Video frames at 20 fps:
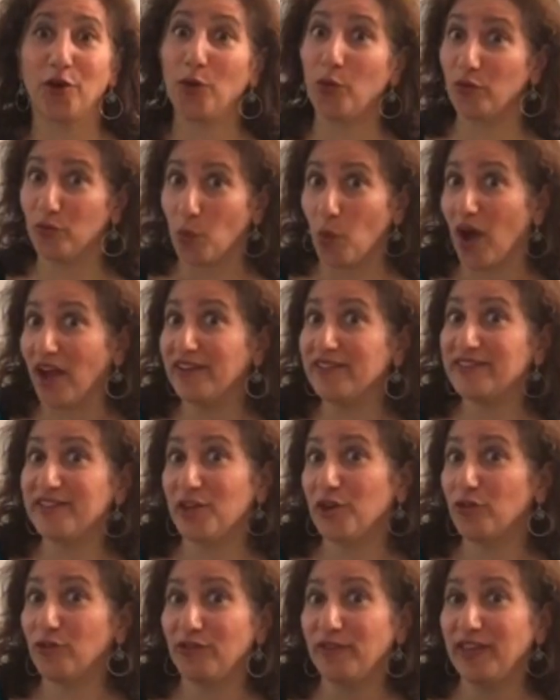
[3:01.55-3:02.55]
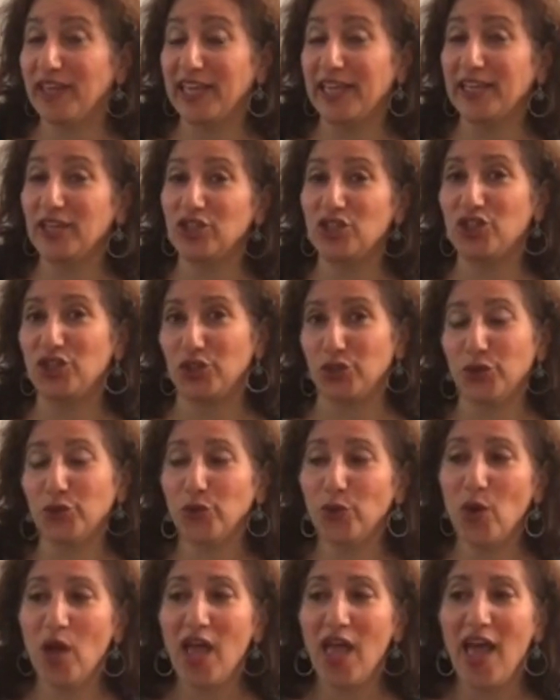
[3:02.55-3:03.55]
are wines that are vegan
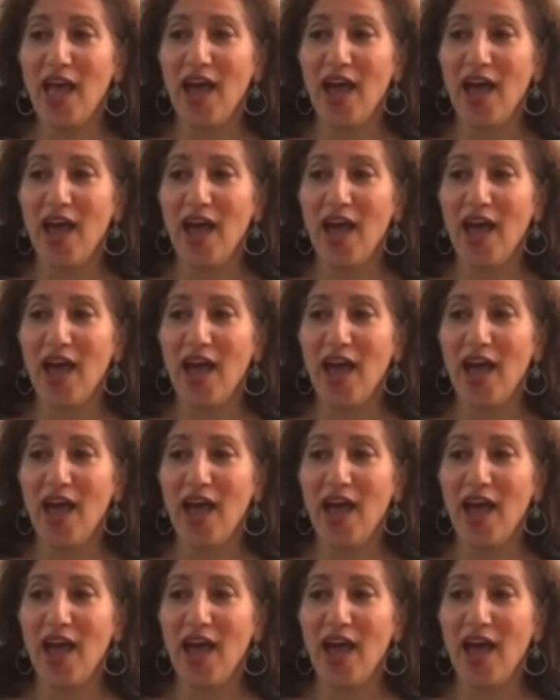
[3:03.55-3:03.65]
too.